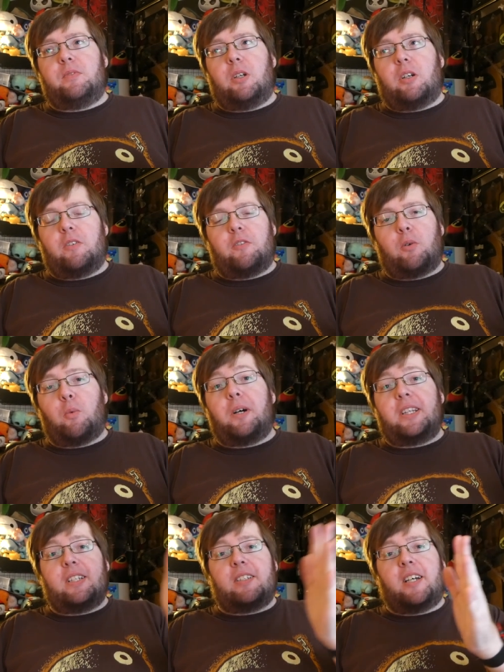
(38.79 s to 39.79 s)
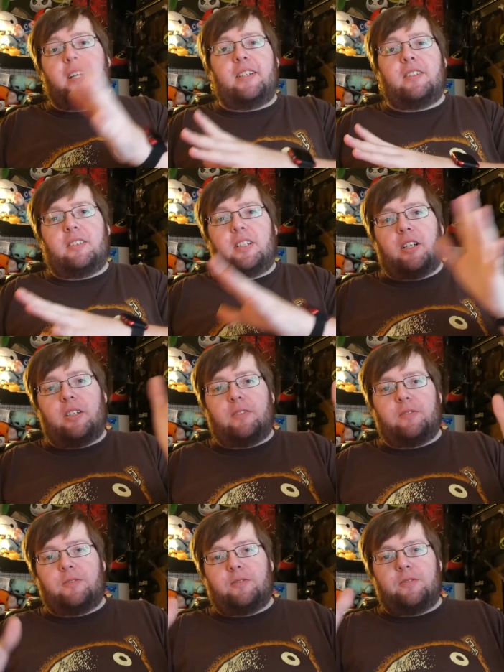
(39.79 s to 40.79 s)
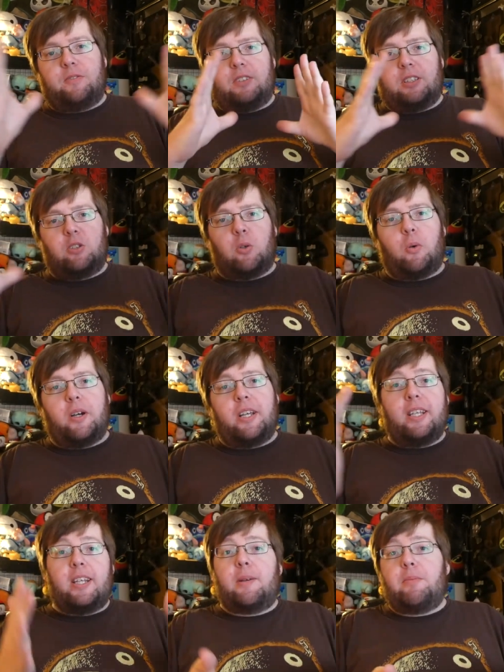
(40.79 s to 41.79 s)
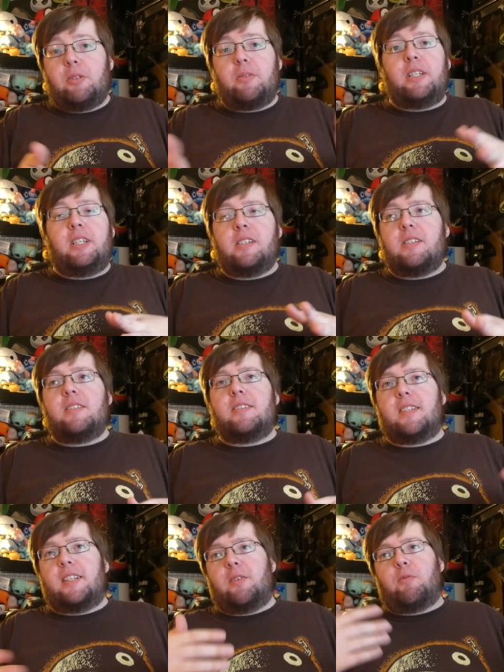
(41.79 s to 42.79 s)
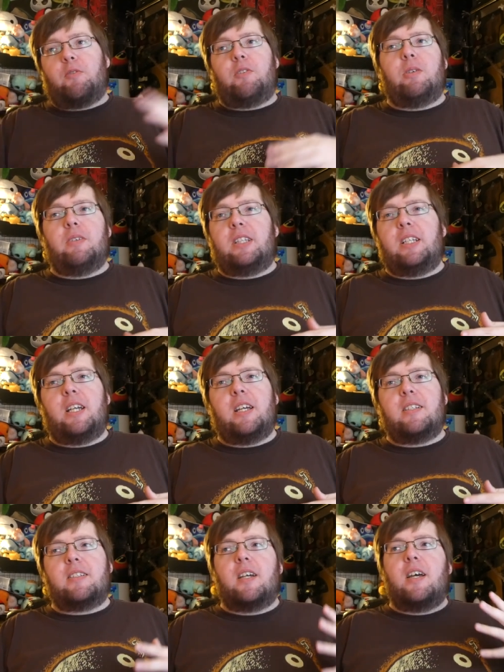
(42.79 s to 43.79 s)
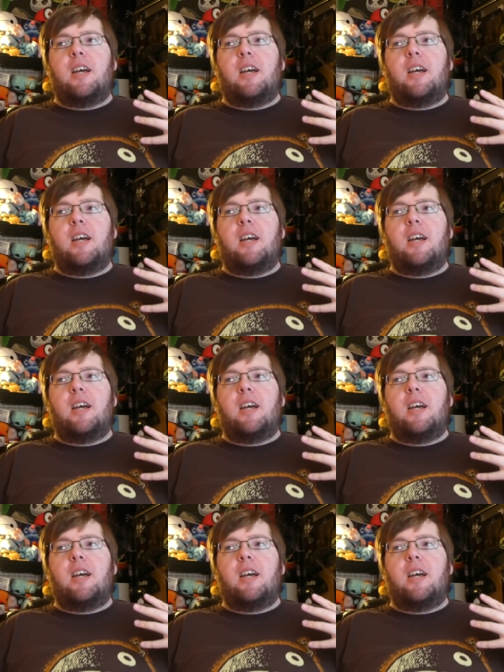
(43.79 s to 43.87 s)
or, or what the title of the toy that I'm doing is, and then review at the end.